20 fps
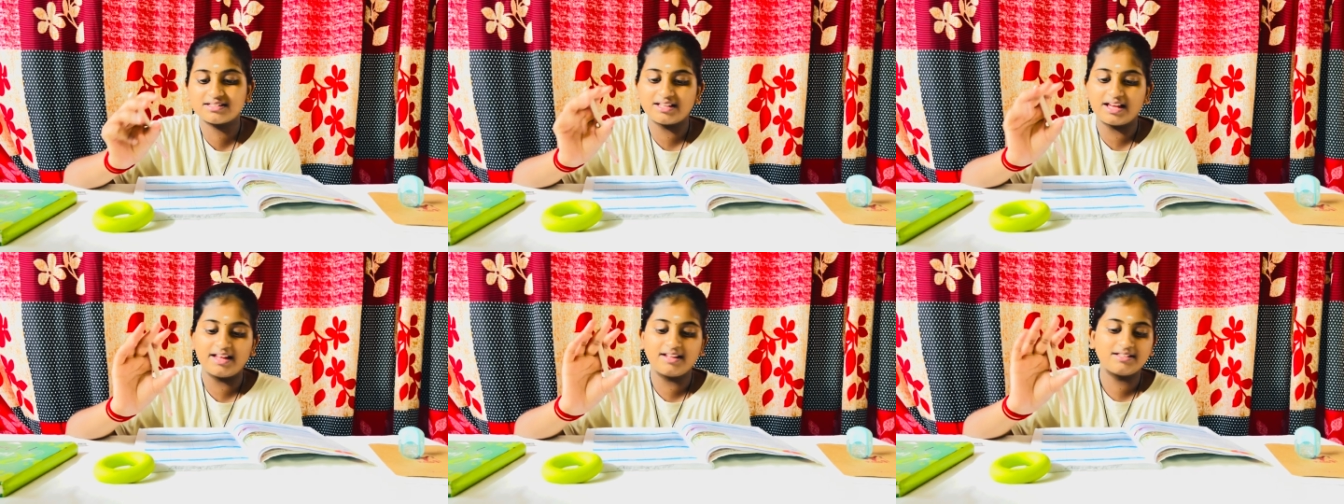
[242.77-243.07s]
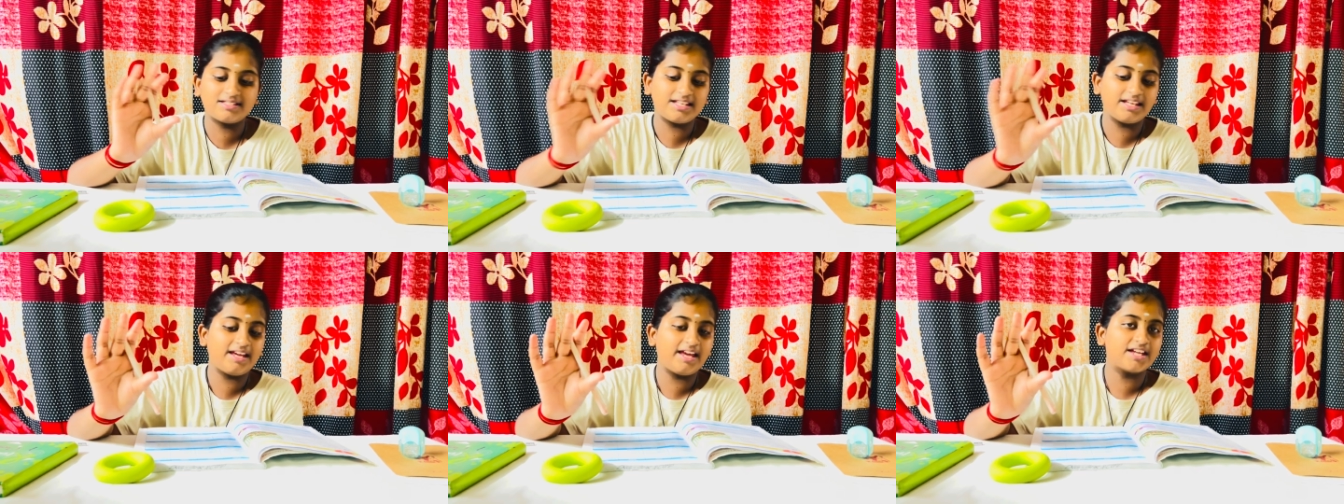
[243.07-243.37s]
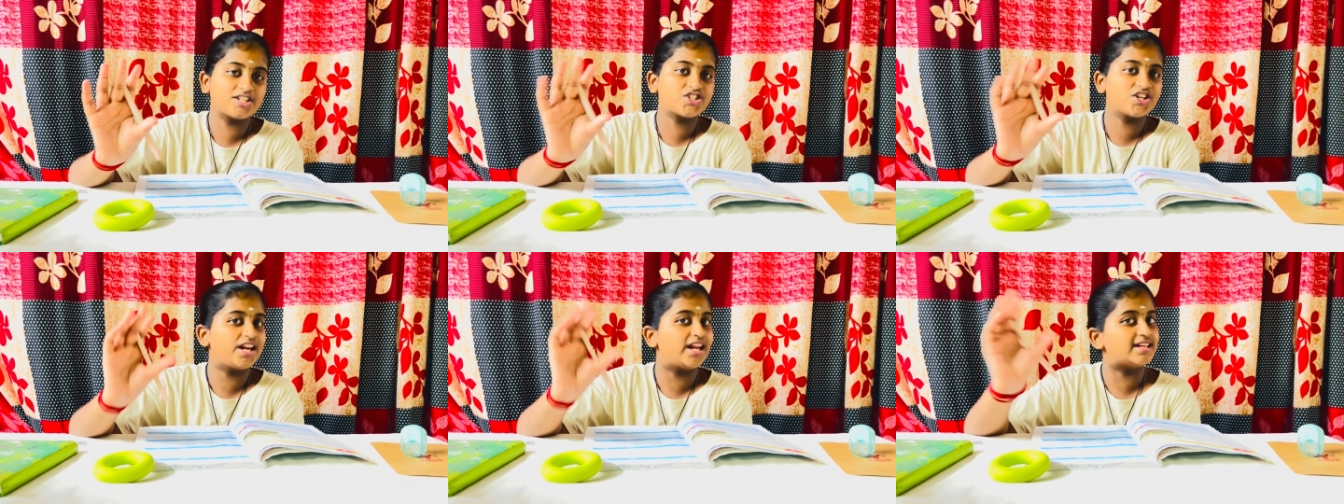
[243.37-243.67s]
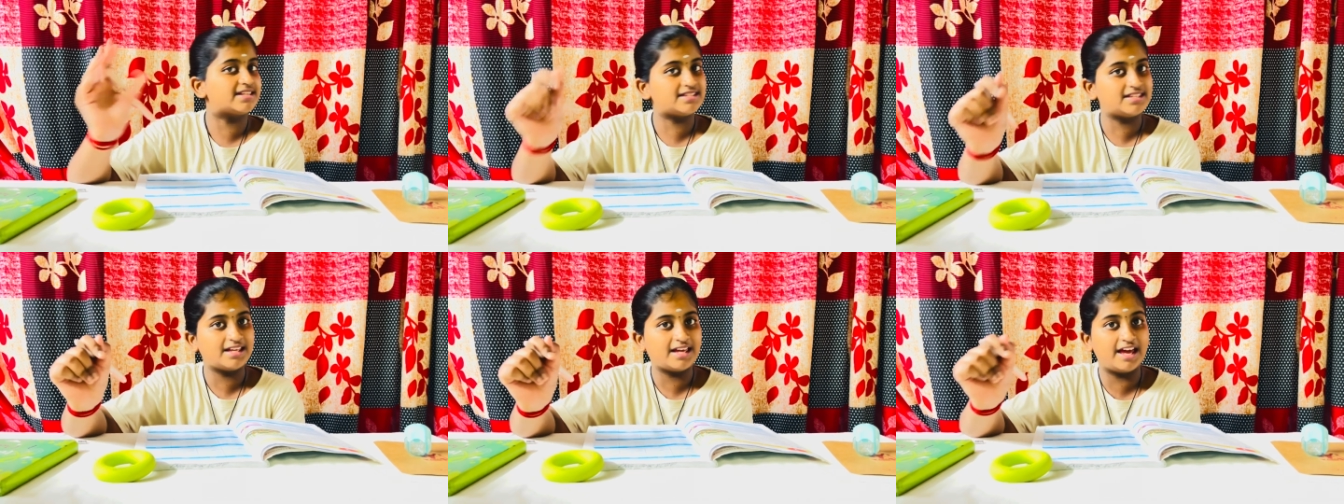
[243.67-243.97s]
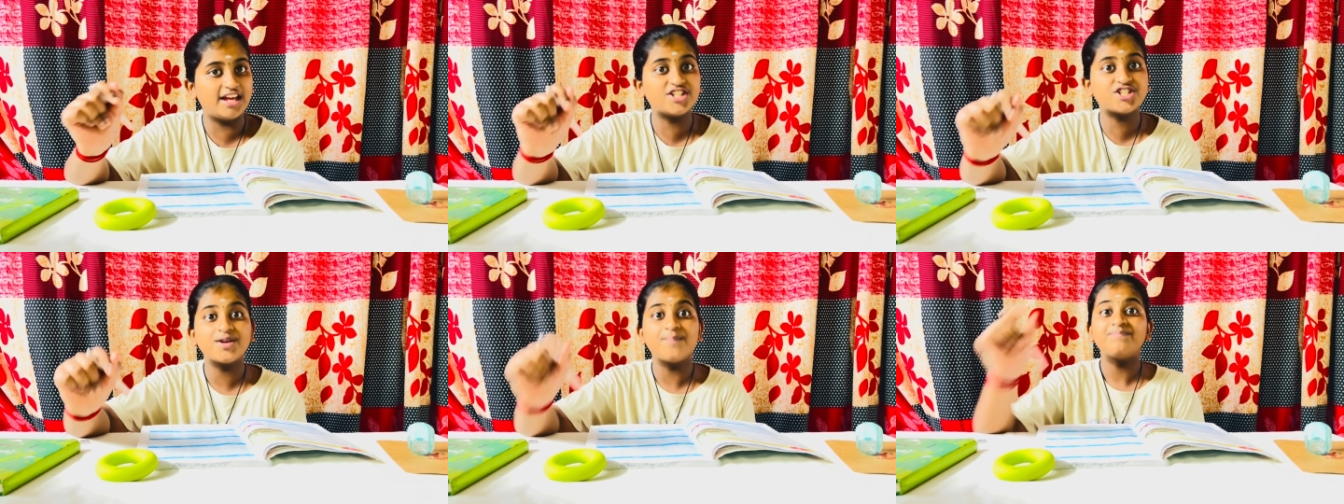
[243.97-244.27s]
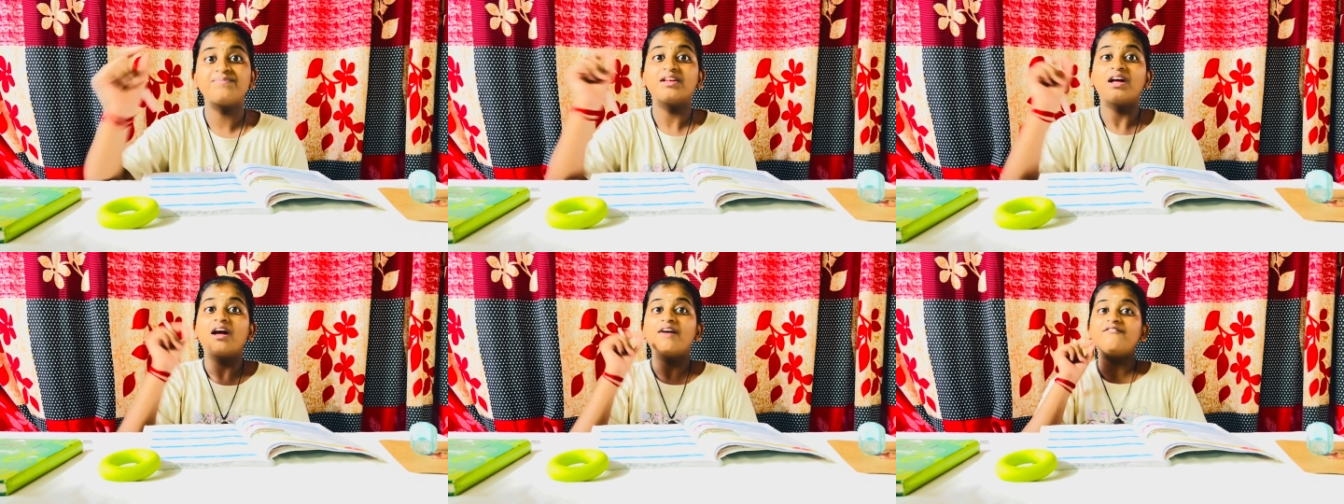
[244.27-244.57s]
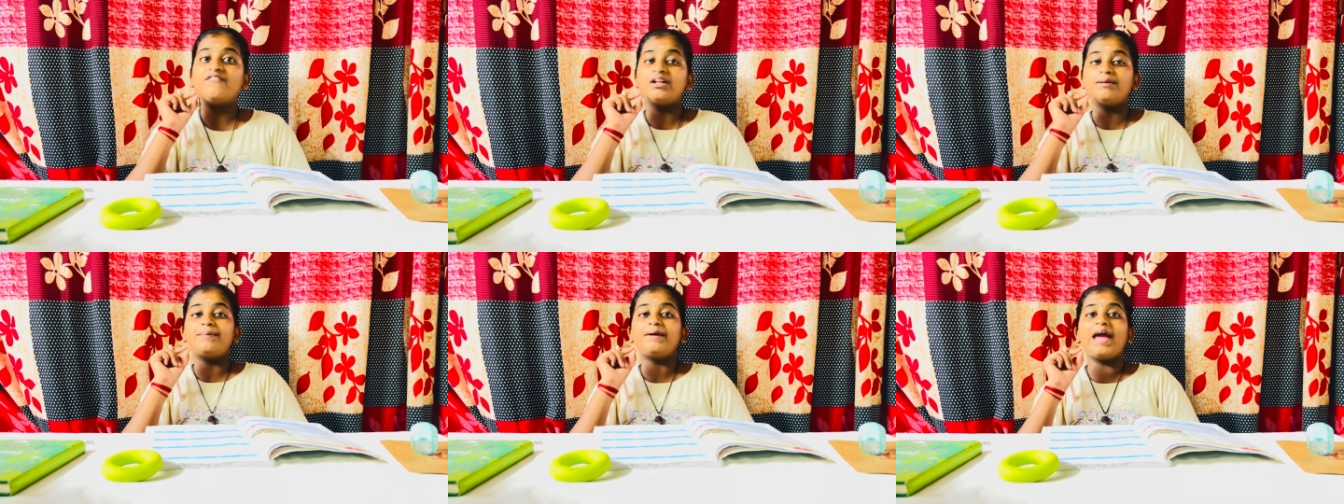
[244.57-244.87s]
and CH and SH
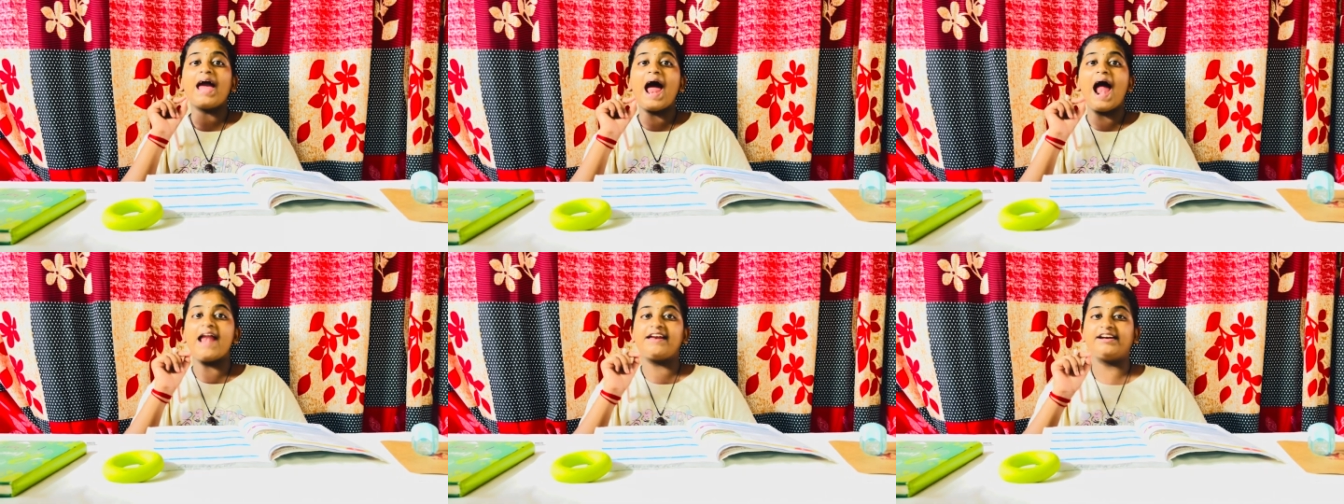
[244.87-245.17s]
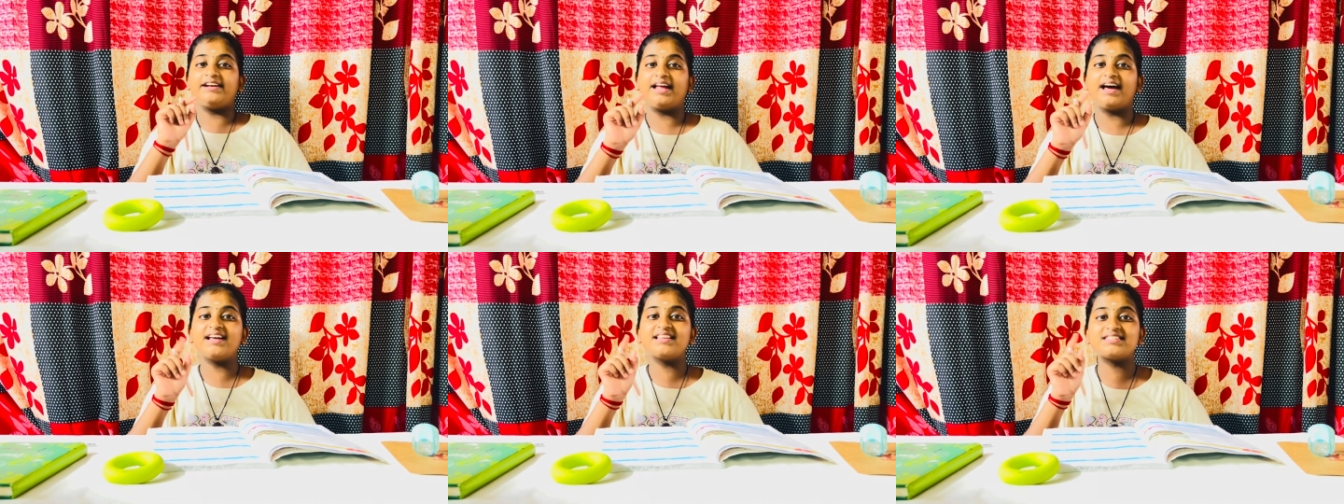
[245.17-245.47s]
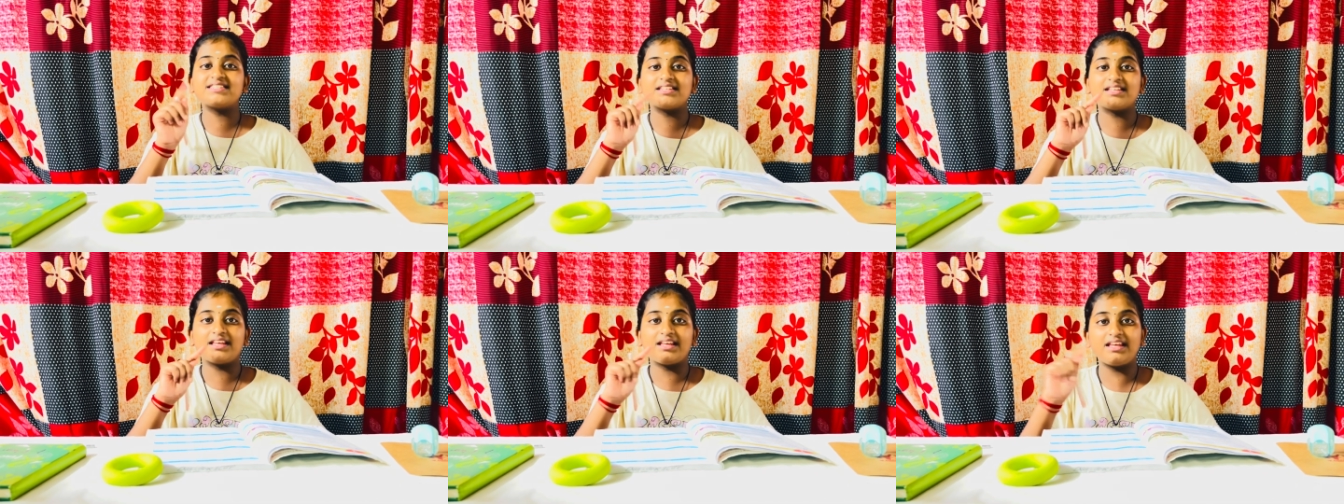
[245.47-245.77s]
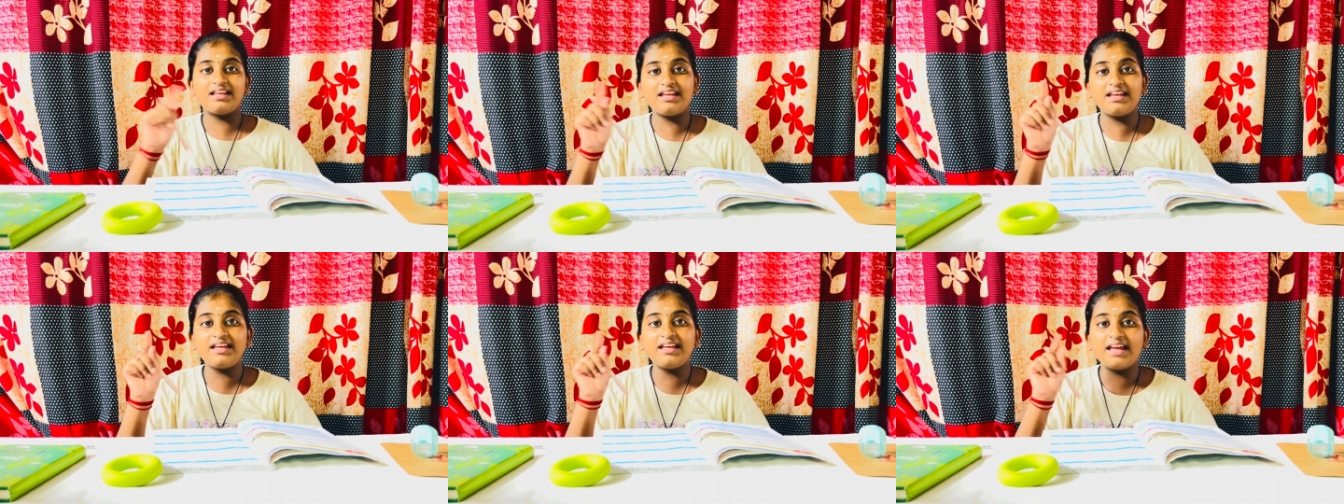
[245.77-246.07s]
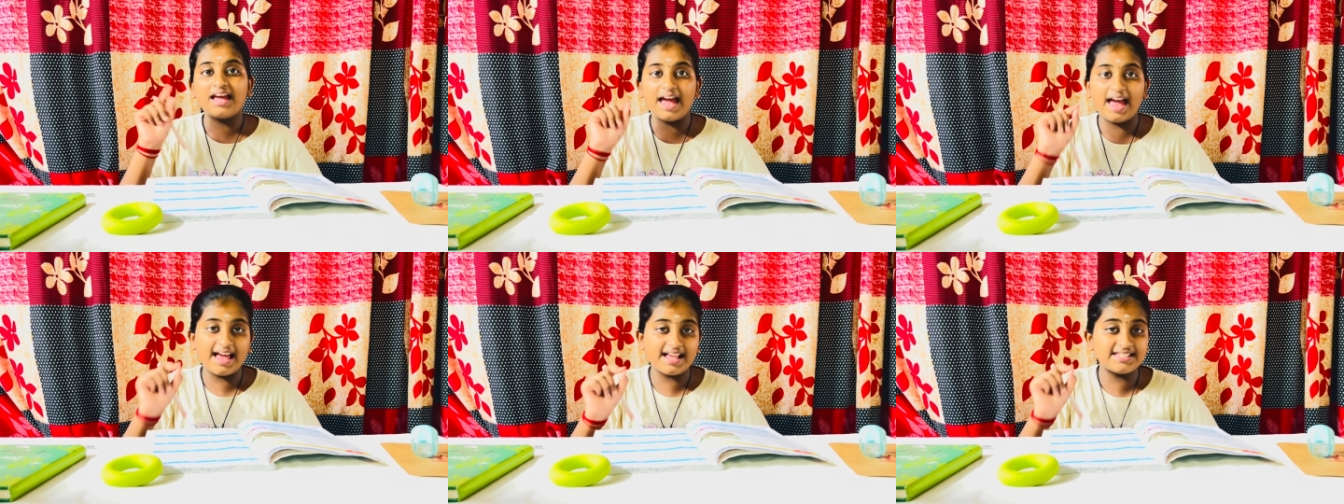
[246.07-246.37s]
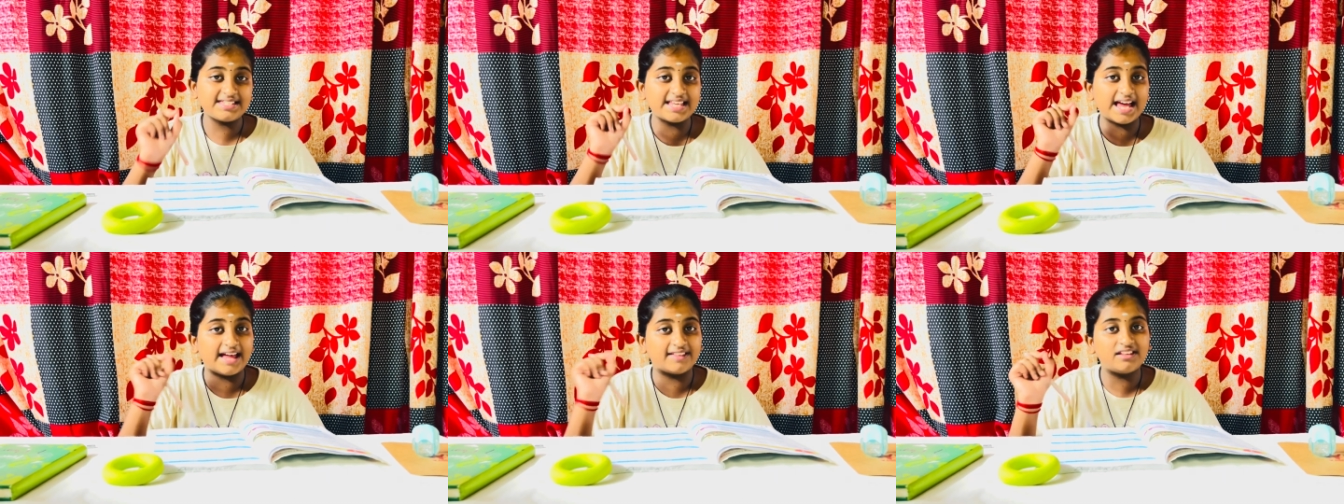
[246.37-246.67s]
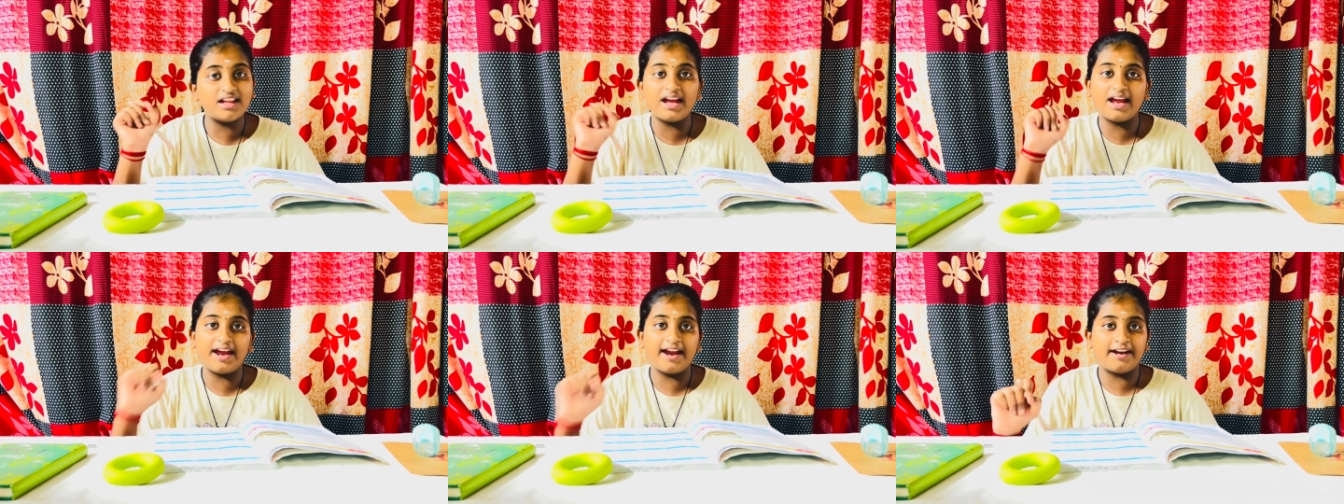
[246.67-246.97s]
will be added as ES at
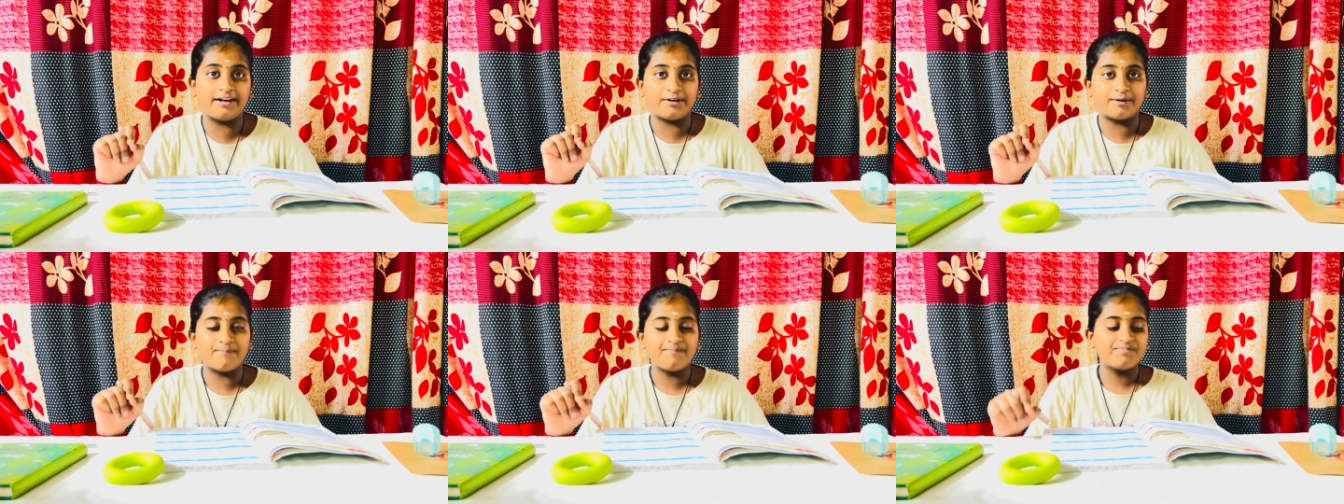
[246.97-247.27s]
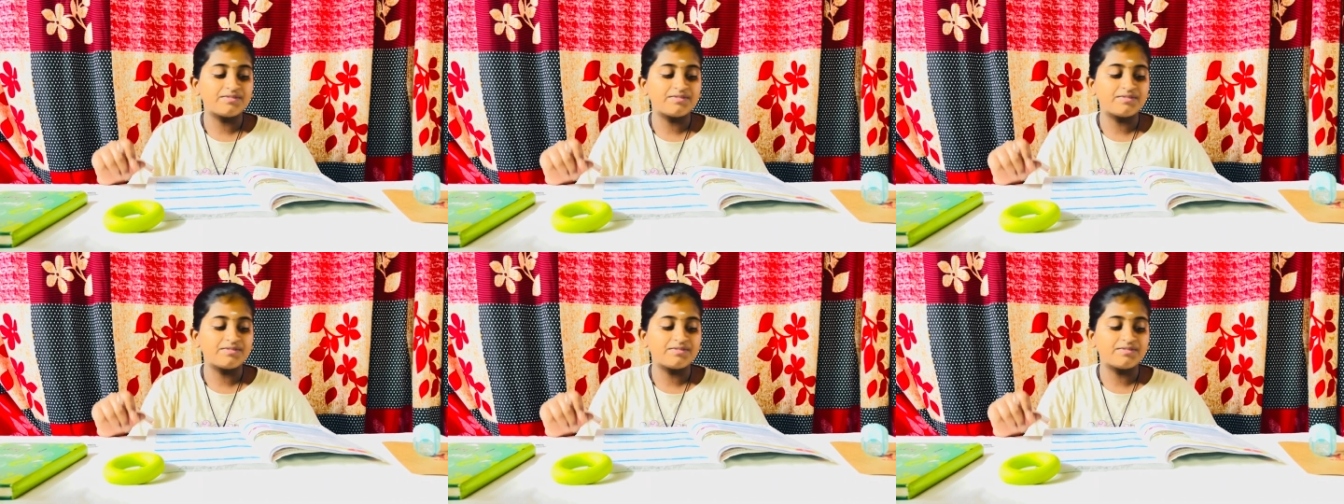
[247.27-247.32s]
the end.